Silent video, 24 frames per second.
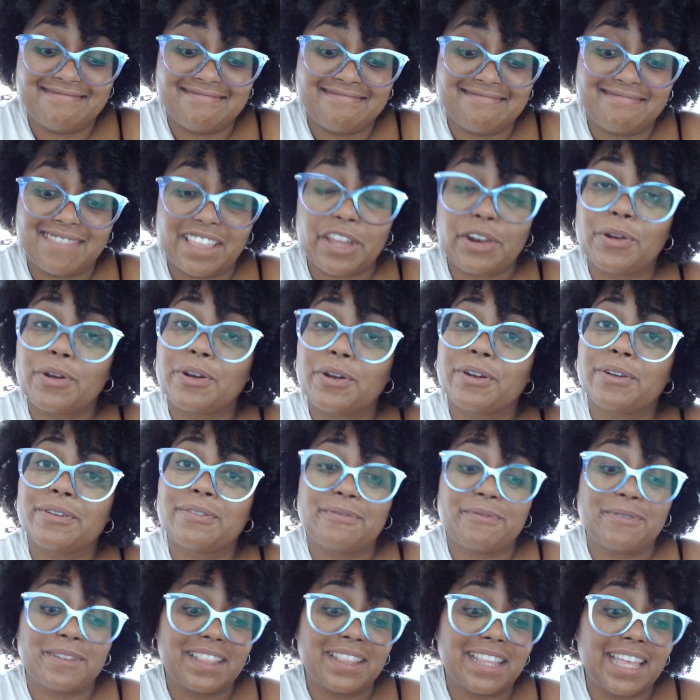that are
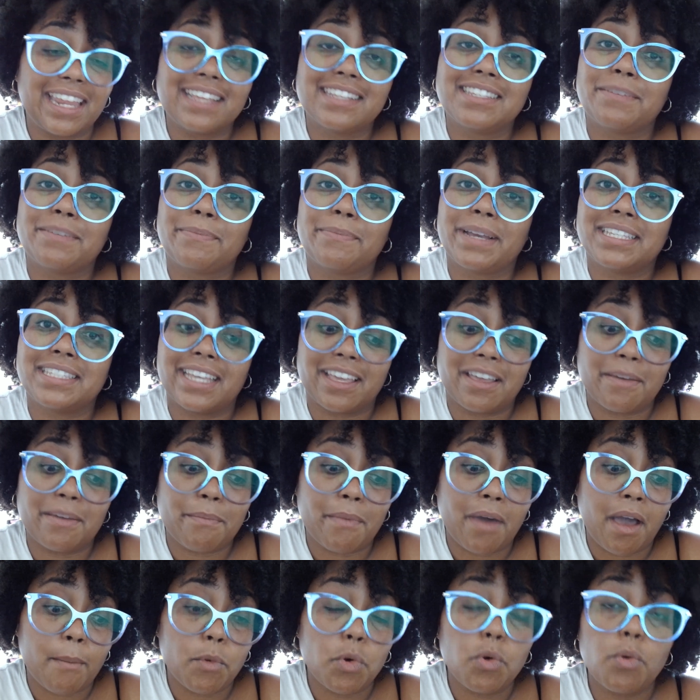related to my second
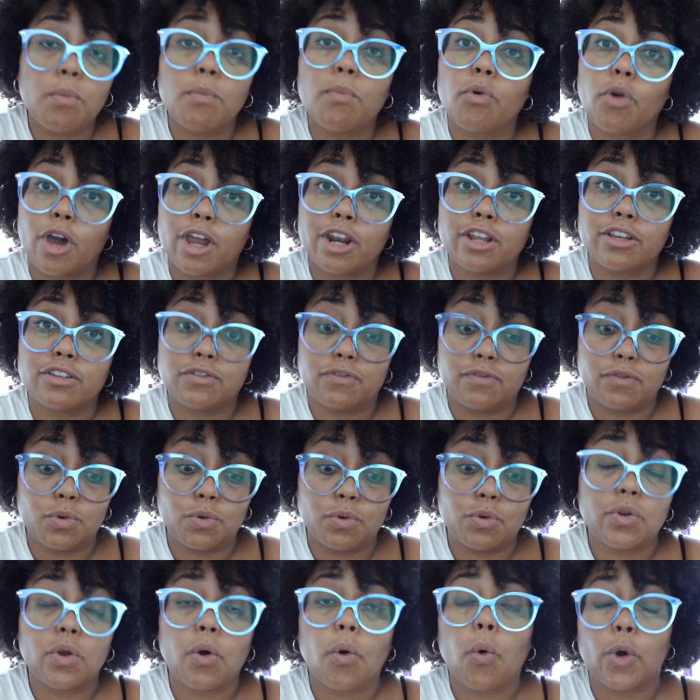mom who brought us food,
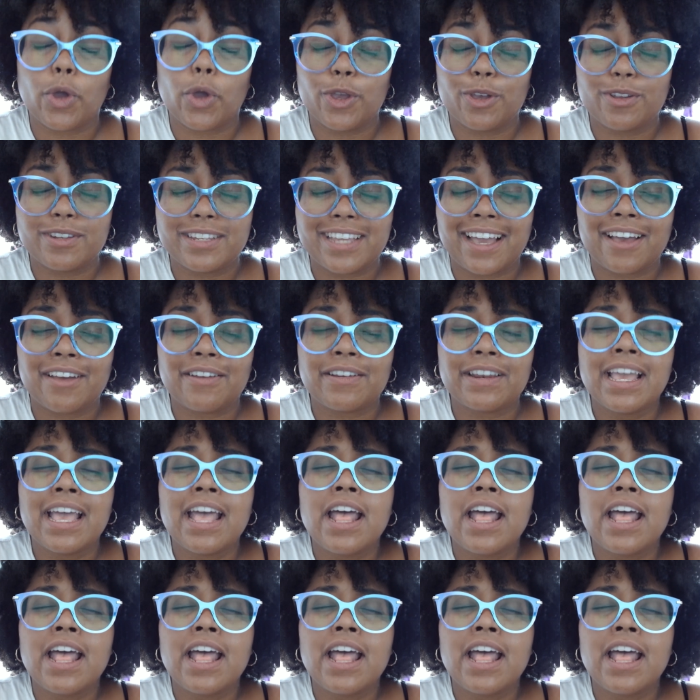oil down.